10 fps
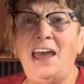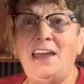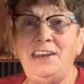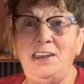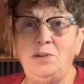I
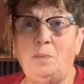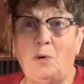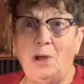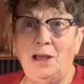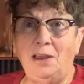need to
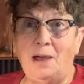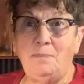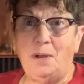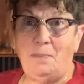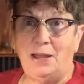boil
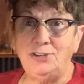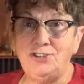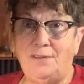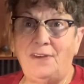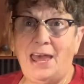up a bunch
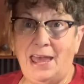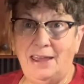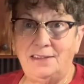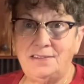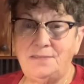of
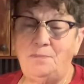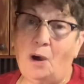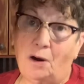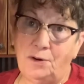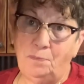eggs,
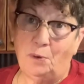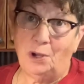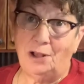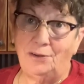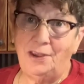hard
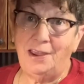boiled.